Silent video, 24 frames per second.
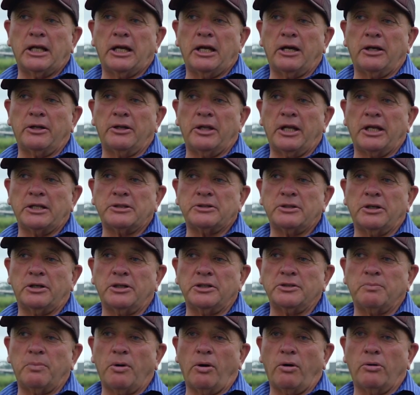on that
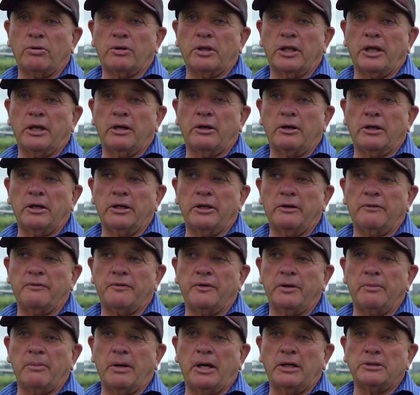size block there, like little
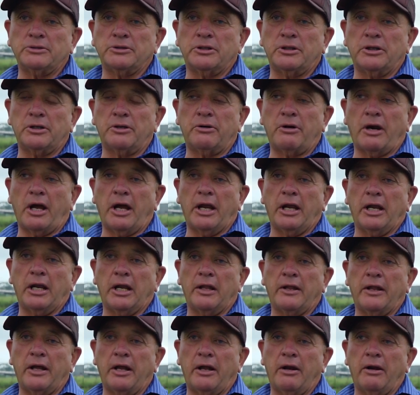females and a drake,
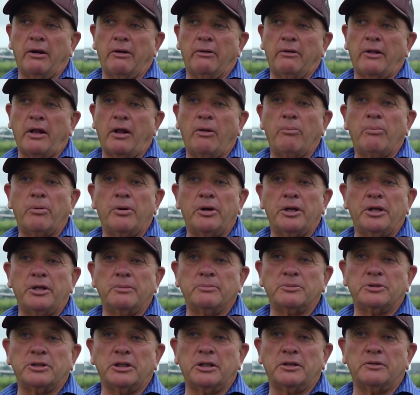and they'll breed
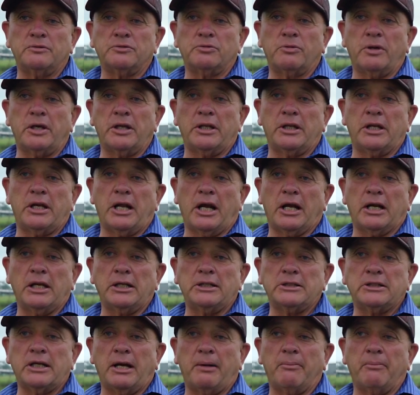themselves, rear the
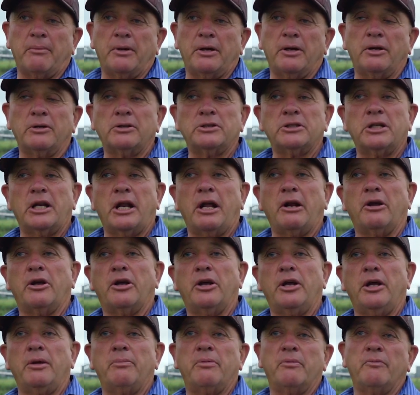ducklings up, as long as you don't
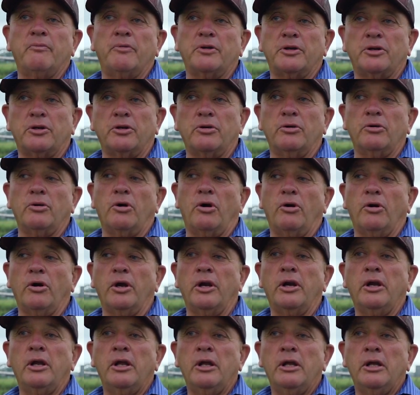keep them for too long
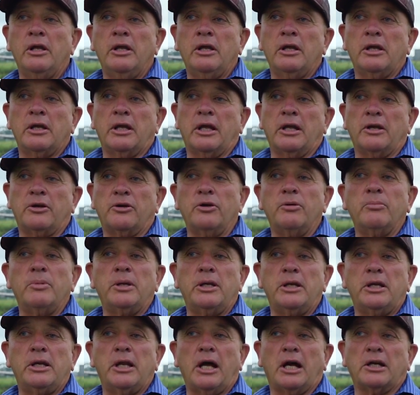and get too
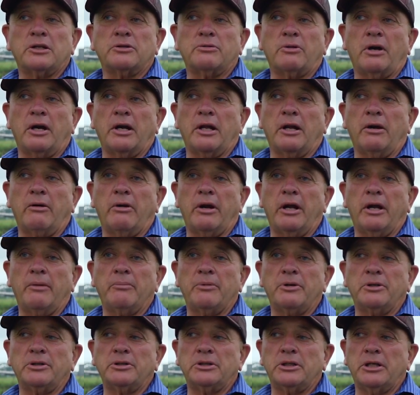many ducks running around,
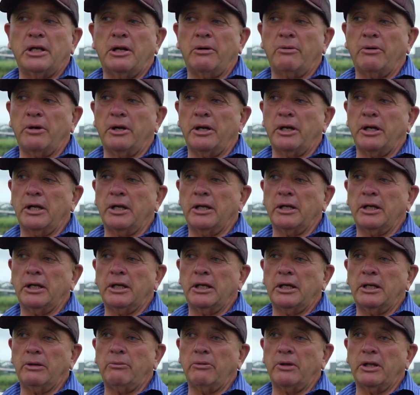because you don't want to,
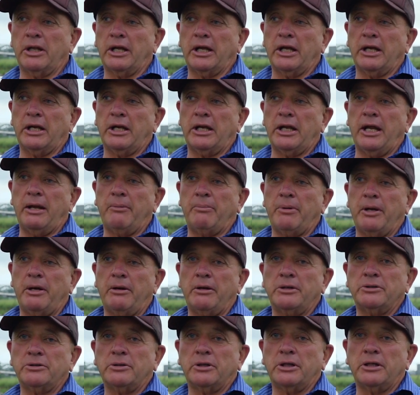where they get damp
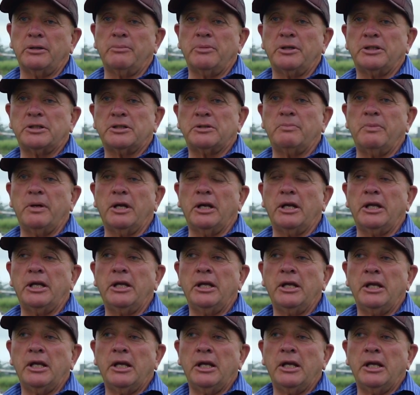areas or get a bit smelly.